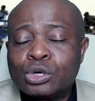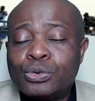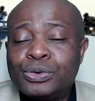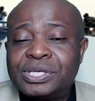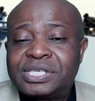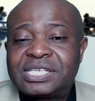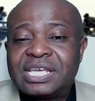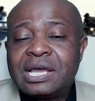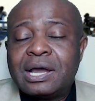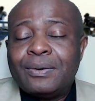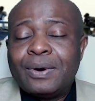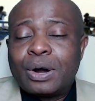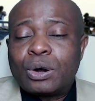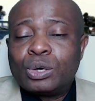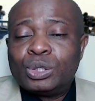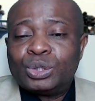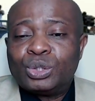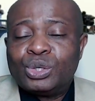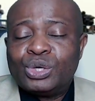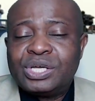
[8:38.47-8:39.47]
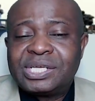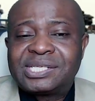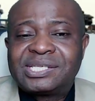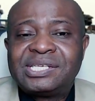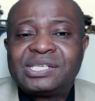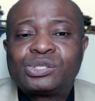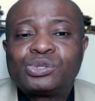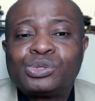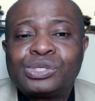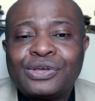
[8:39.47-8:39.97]
So we say our
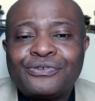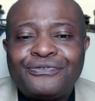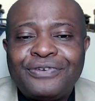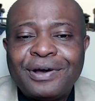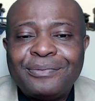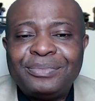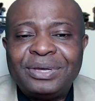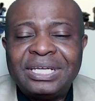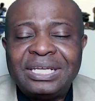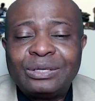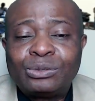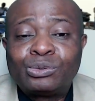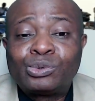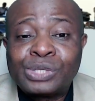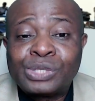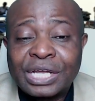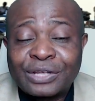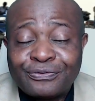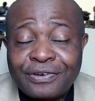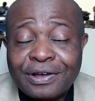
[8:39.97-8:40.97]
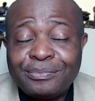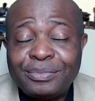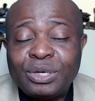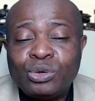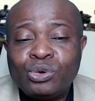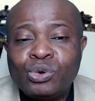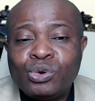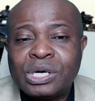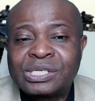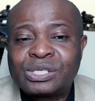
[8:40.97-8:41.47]
condolences to the family, to that
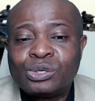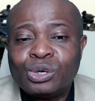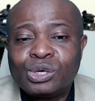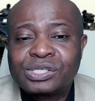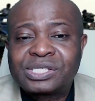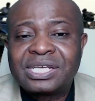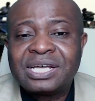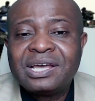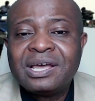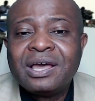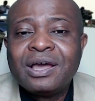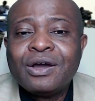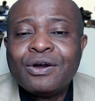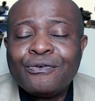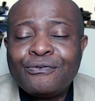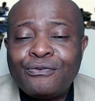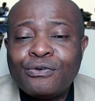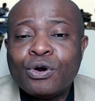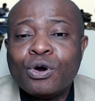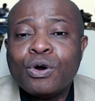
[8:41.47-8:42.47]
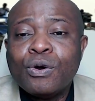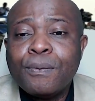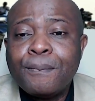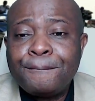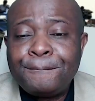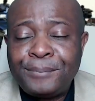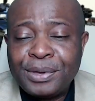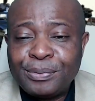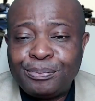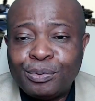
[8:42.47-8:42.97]
family who has lost
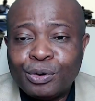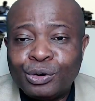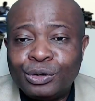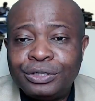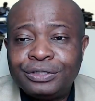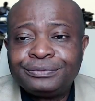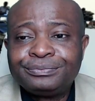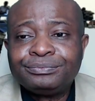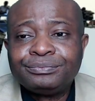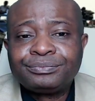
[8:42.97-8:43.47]
4 people.